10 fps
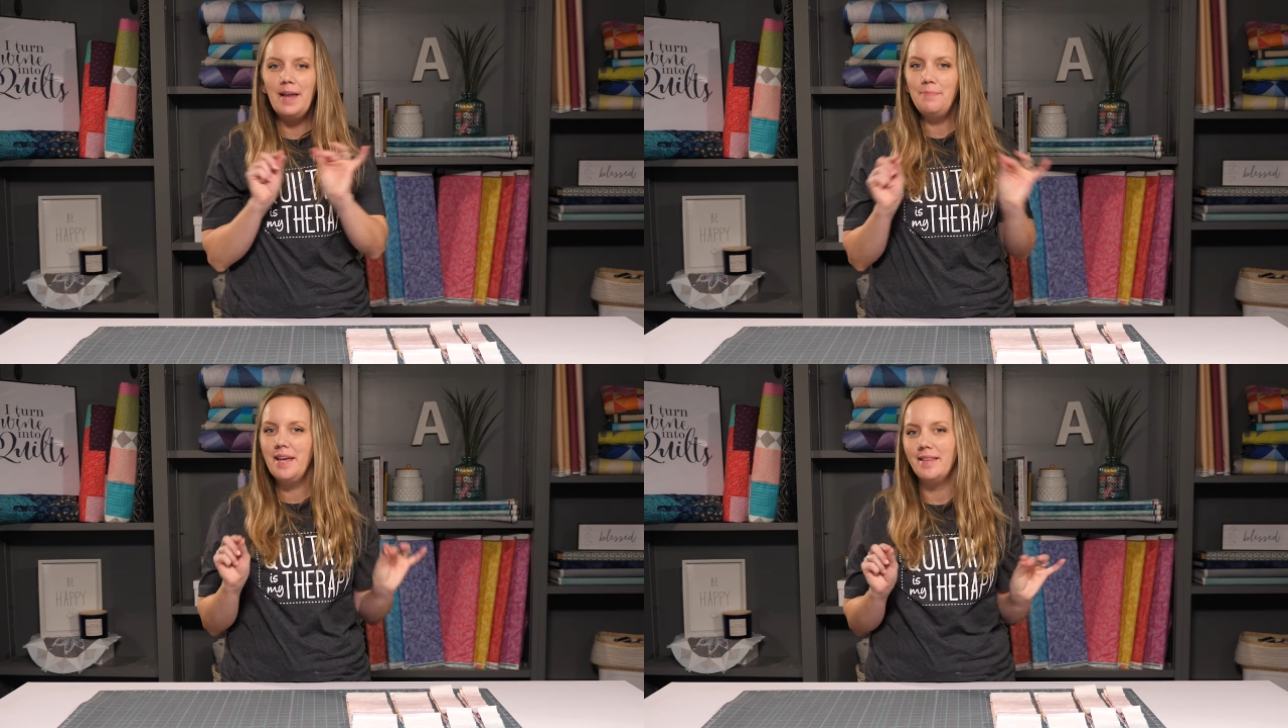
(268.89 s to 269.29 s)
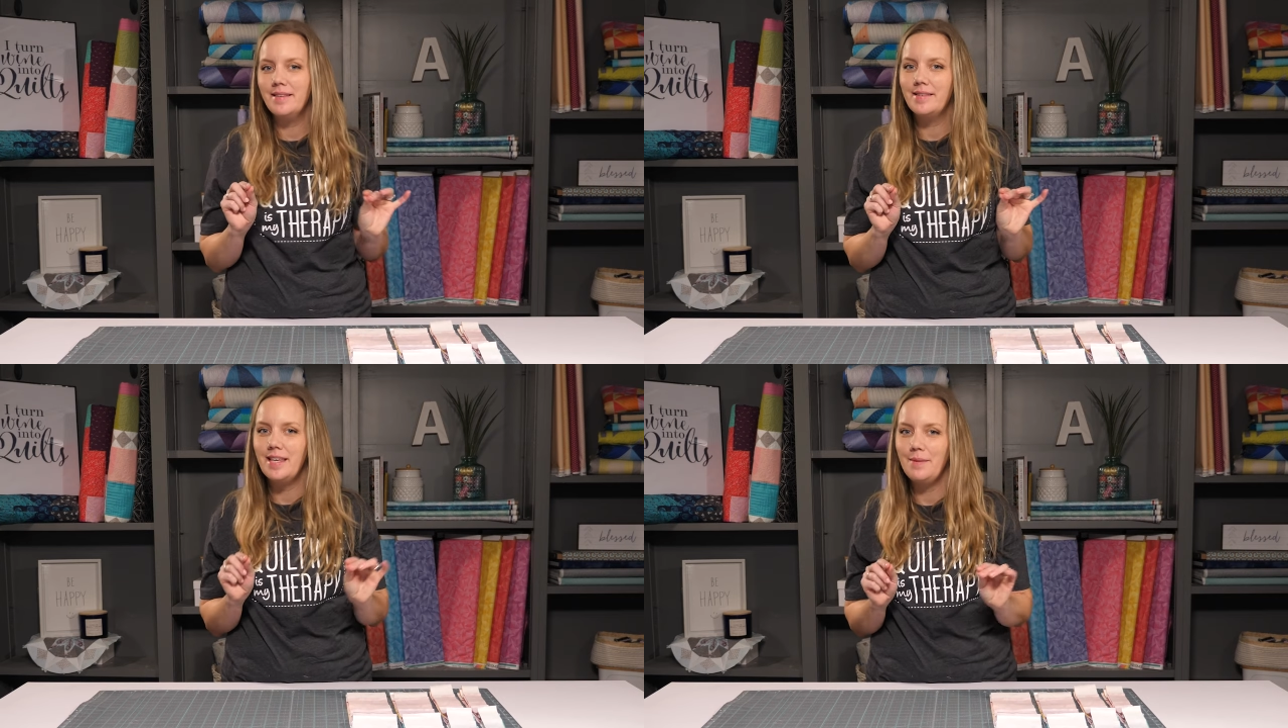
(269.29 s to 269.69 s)
unpick
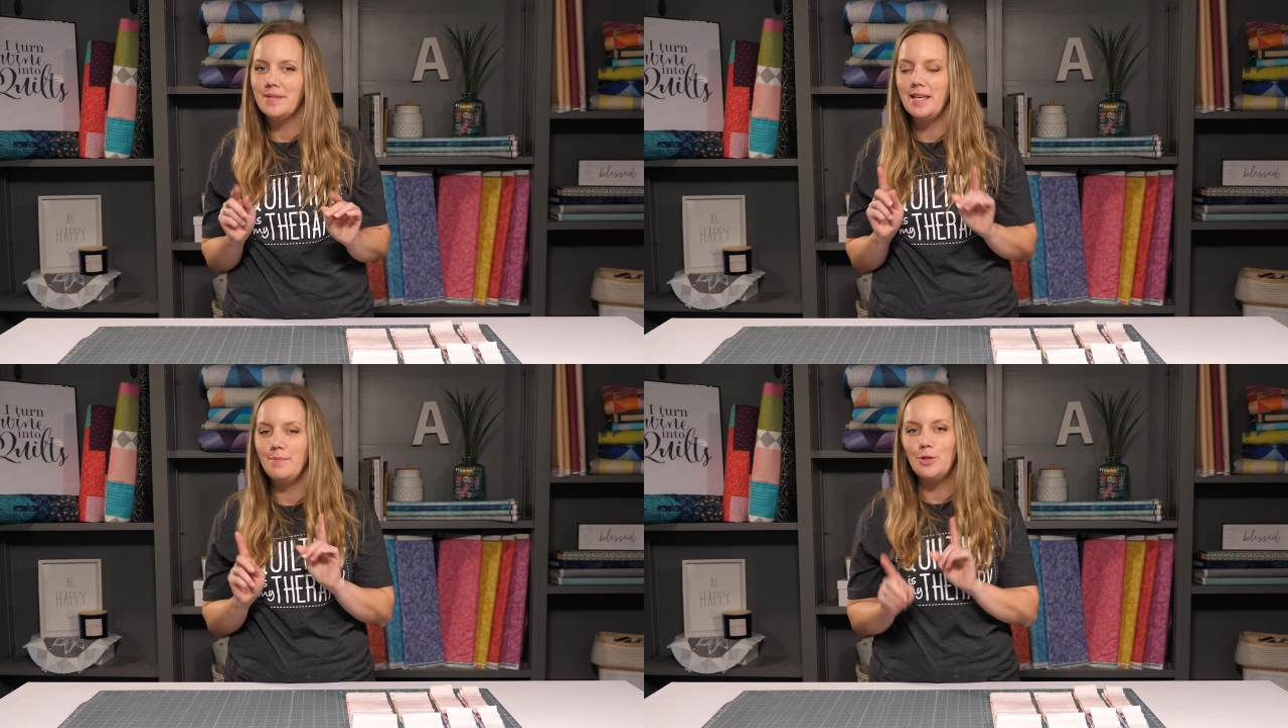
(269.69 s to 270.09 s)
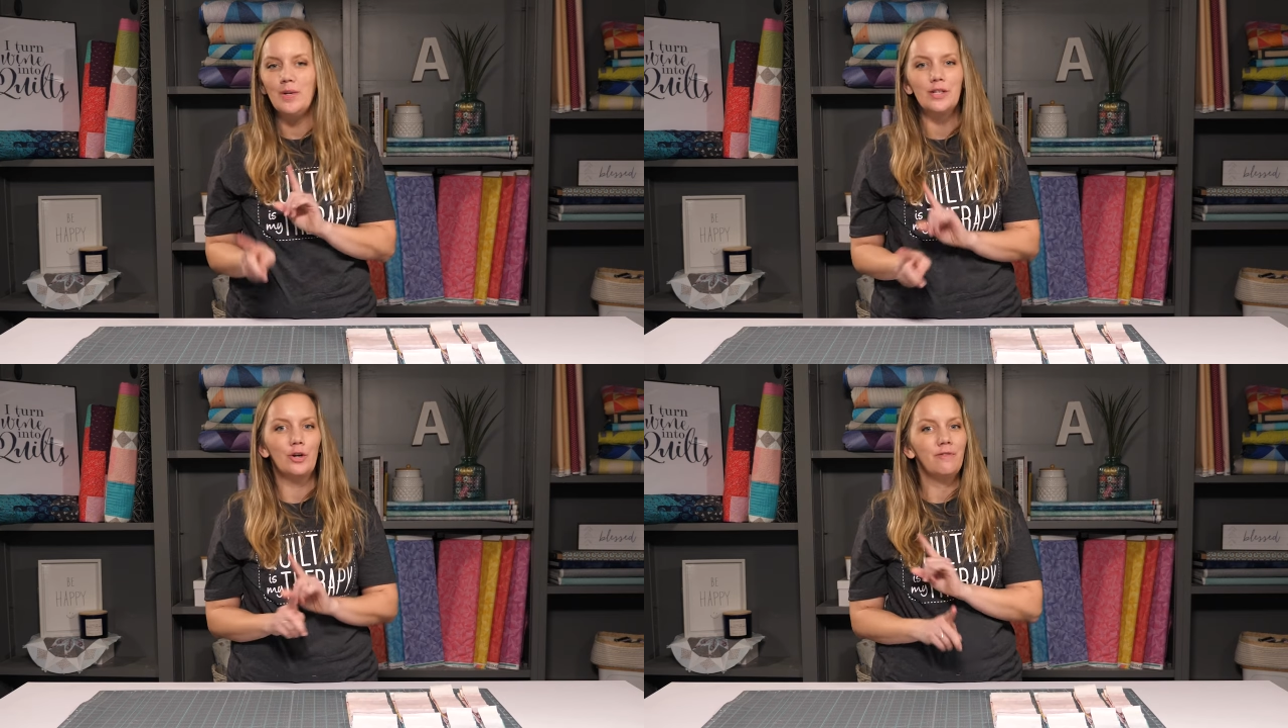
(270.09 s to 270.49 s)
the seams in
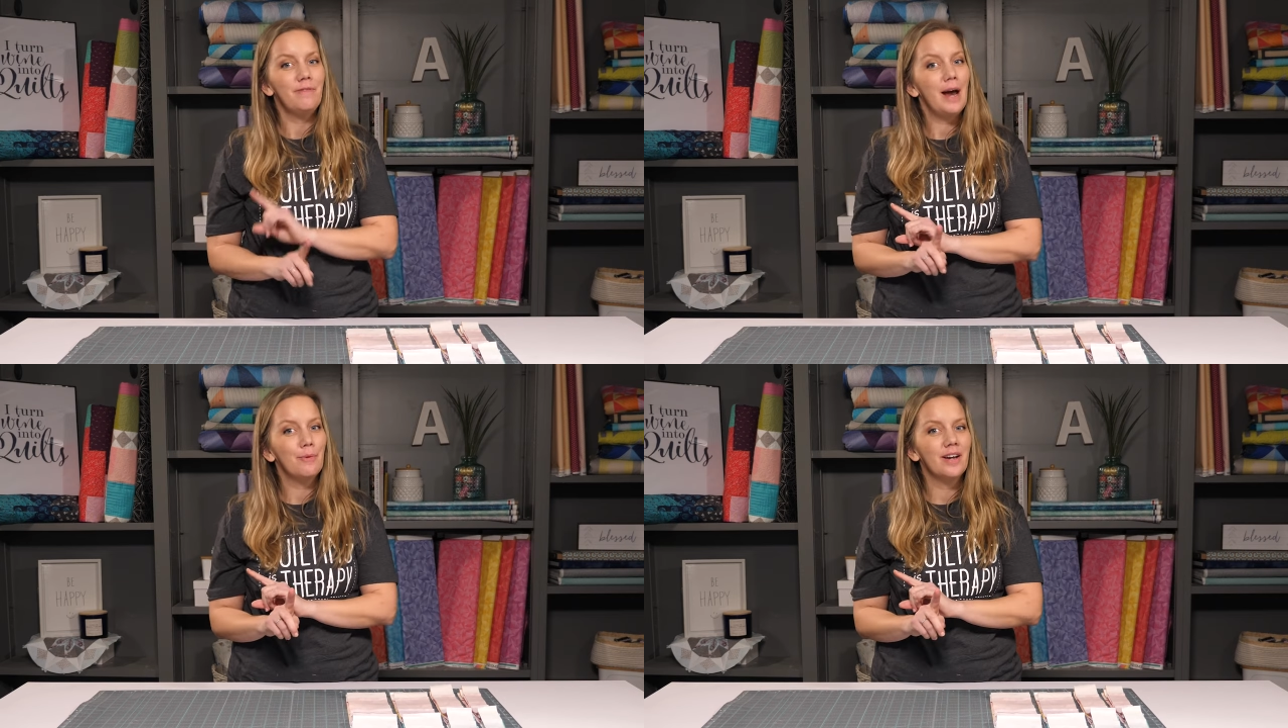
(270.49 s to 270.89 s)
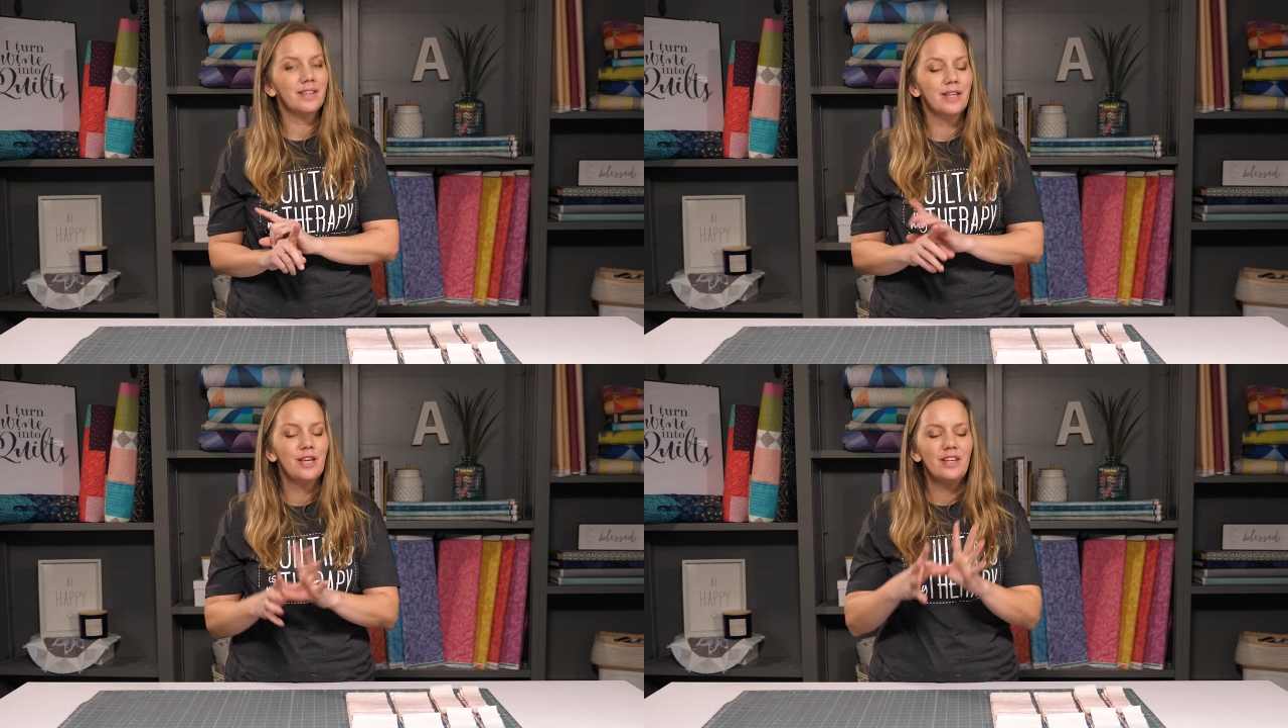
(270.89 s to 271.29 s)
between certain
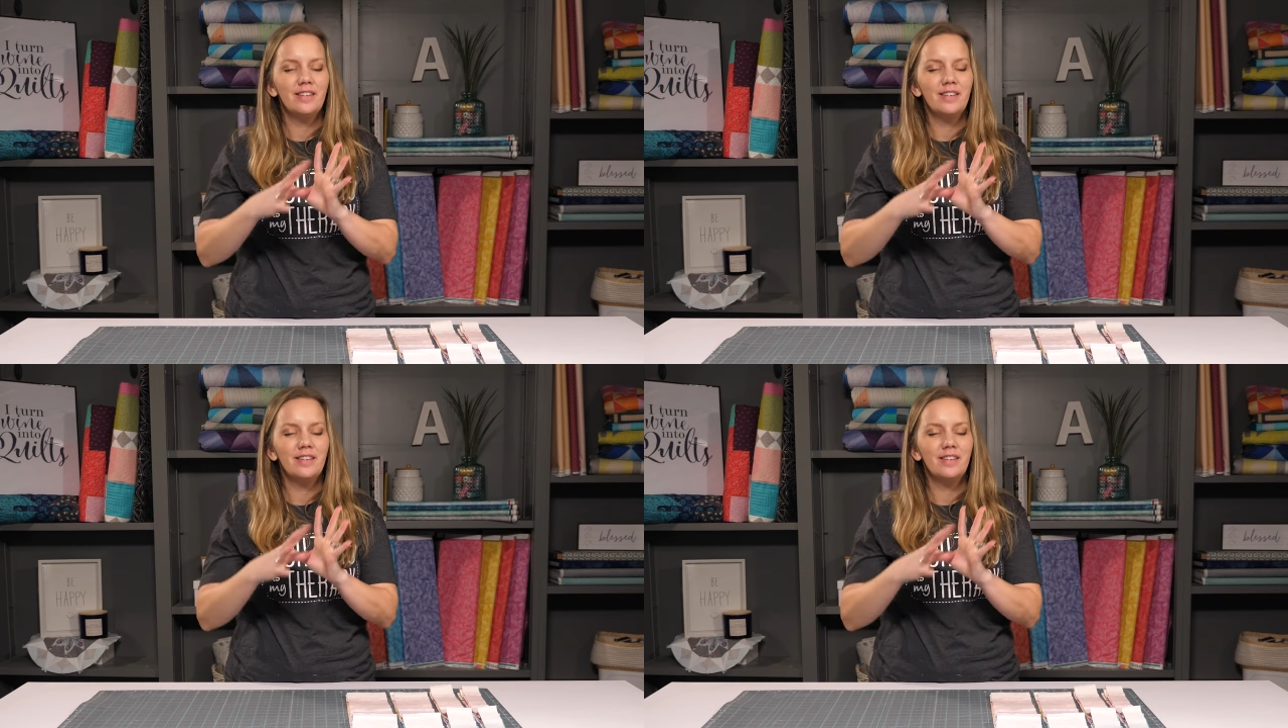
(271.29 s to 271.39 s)
fabrics